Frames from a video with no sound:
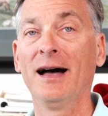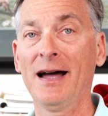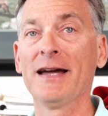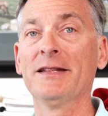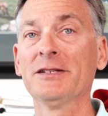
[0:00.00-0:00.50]

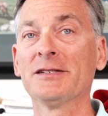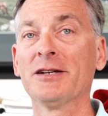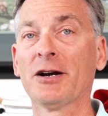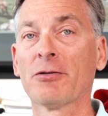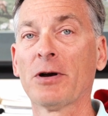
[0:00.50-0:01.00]
Hi, this is
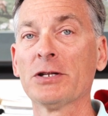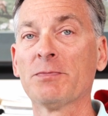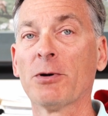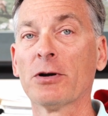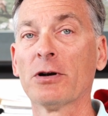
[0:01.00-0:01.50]
Derek
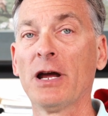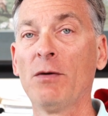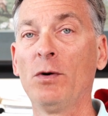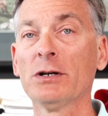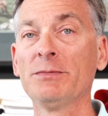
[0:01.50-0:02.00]
Regensberger, and
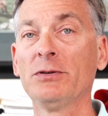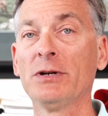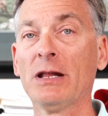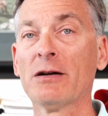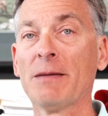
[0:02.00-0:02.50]
welcome to
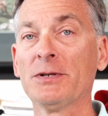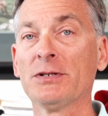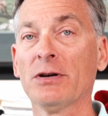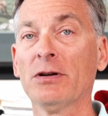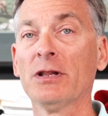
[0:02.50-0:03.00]
another
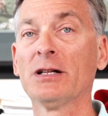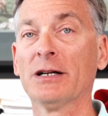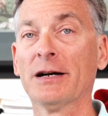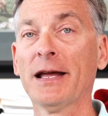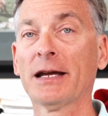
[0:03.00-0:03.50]
episode of the
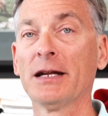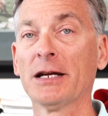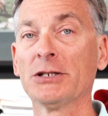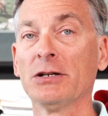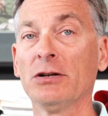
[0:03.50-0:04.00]
Clarinet
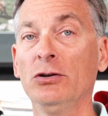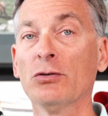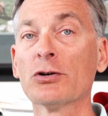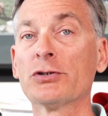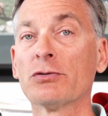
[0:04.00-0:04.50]
Connection,
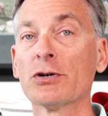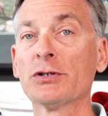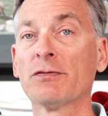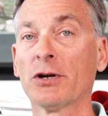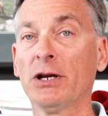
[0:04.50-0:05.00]
your
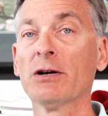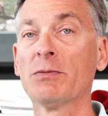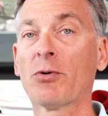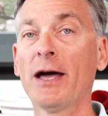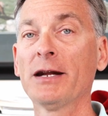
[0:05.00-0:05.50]
source for gear
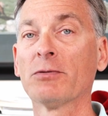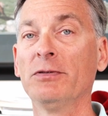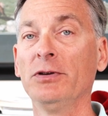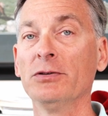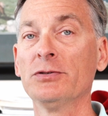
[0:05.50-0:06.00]
and product
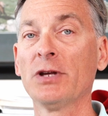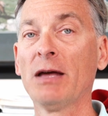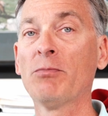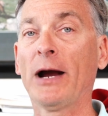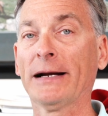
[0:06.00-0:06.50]
reviews
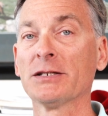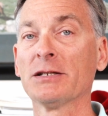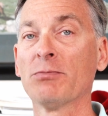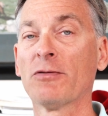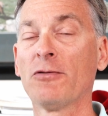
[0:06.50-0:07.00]
and practice
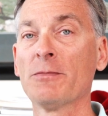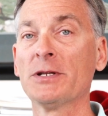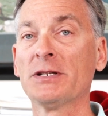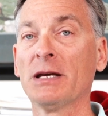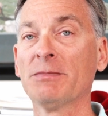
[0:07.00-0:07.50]
and
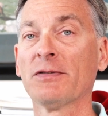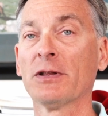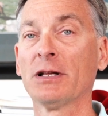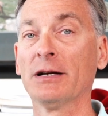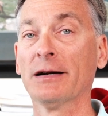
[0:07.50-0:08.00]
performance tips for
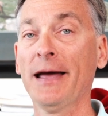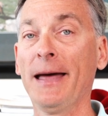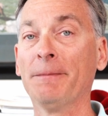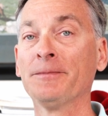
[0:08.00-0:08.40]
the clarinet.